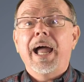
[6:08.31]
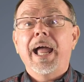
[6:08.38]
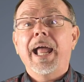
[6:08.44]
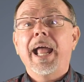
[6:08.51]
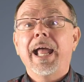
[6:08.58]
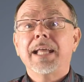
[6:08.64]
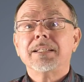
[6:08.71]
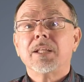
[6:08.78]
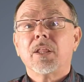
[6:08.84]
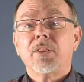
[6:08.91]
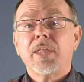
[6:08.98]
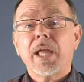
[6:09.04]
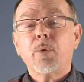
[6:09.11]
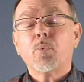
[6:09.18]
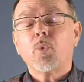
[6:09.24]
And
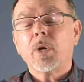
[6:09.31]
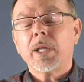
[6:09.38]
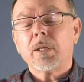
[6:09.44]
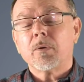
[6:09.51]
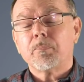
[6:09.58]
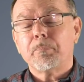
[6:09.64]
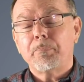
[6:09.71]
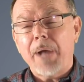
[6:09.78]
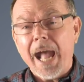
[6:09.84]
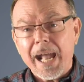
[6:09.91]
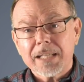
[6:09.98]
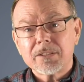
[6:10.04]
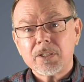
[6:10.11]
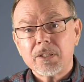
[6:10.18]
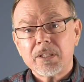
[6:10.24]
they went
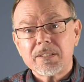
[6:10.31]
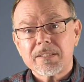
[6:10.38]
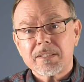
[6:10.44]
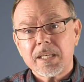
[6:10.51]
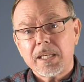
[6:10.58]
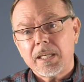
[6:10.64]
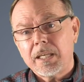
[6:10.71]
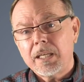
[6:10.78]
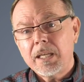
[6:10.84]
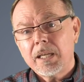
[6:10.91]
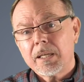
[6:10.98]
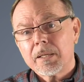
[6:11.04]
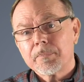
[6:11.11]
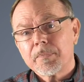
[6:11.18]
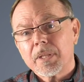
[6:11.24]
back to the sea